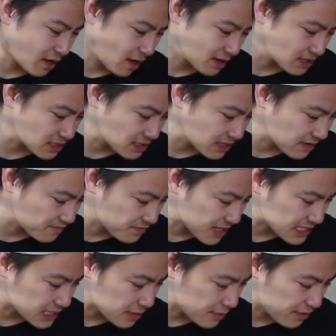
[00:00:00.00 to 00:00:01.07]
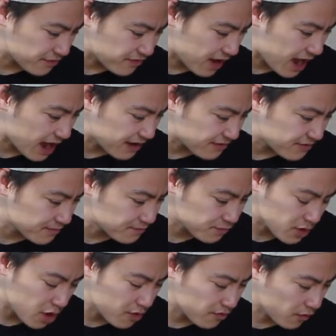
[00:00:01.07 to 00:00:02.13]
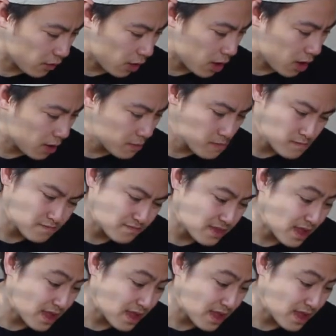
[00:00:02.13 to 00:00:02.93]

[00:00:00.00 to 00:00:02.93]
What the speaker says: Honestly, that's gonna be a 5 overall.